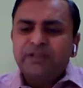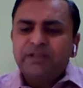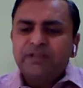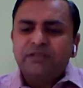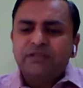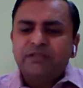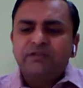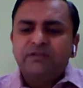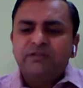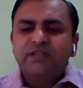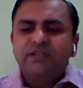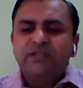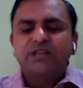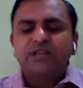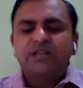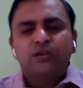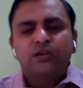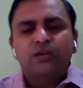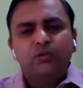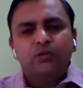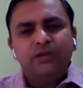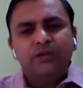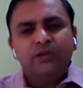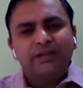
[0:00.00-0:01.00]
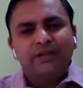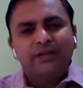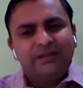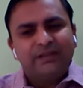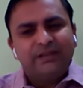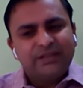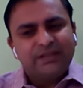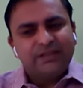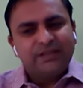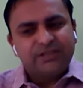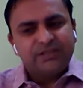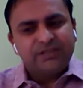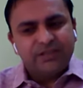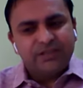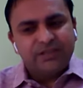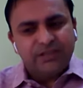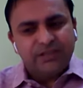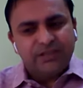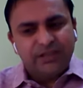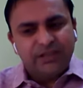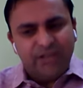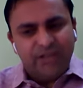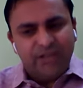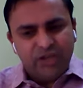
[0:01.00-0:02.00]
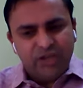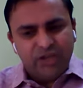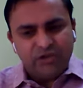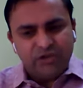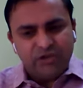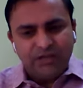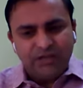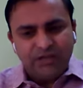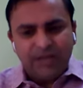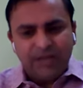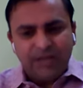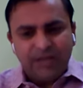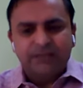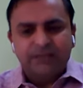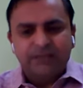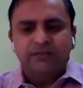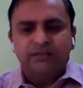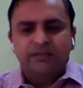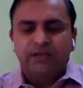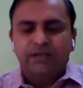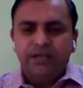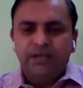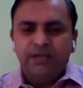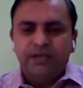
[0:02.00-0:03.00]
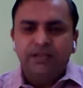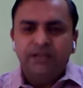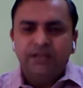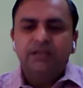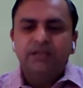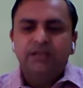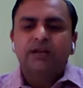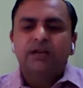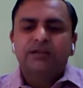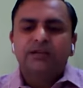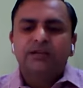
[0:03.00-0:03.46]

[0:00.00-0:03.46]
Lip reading: activities are good in this age, like running,